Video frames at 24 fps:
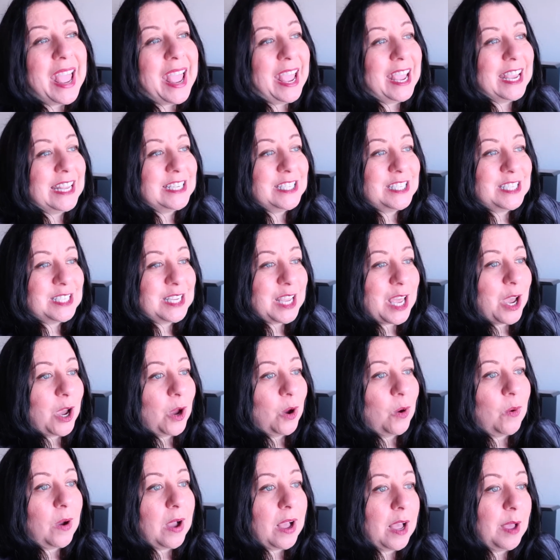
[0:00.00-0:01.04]
And
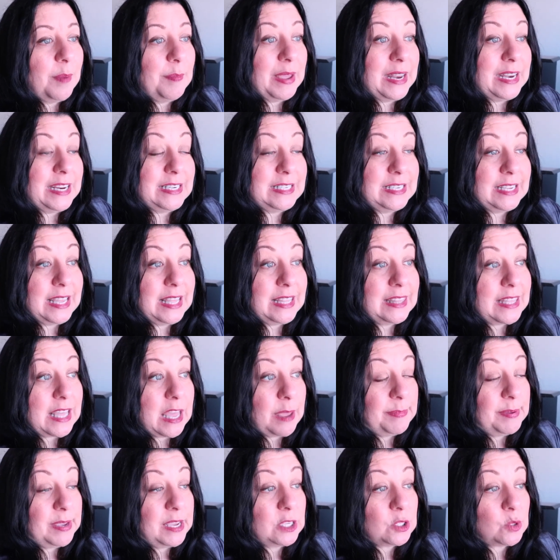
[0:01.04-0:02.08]
so um, I need to get
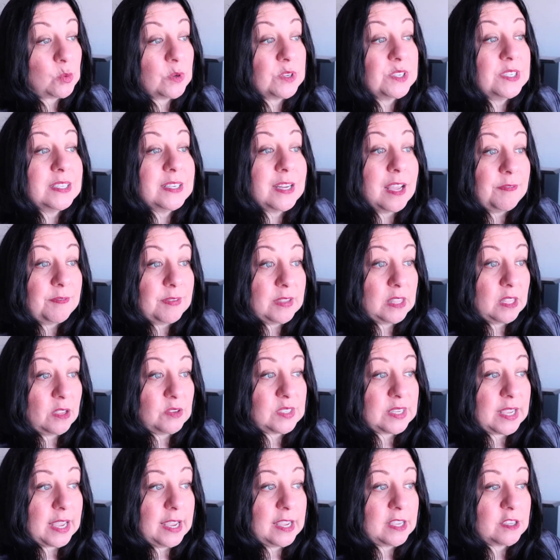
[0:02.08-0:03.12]
that because we're stuffing
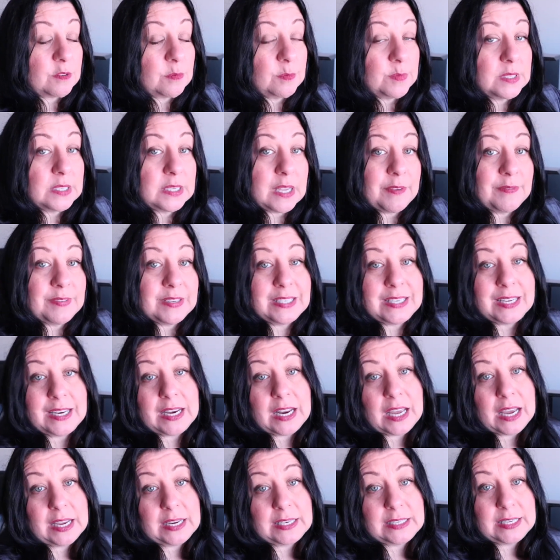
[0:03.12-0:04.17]
those eggs from seven to
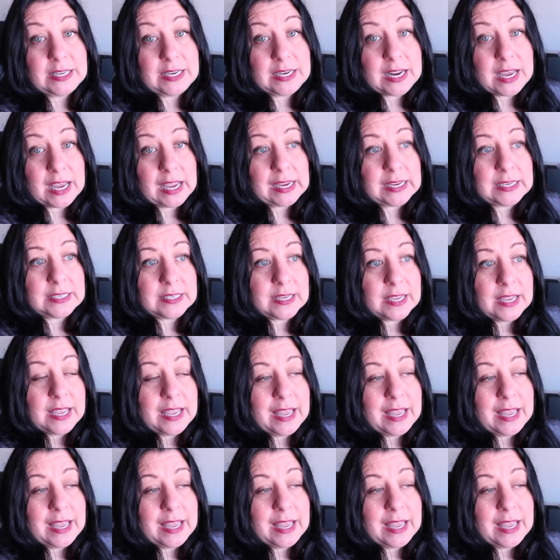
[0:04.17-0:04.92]
nine tonight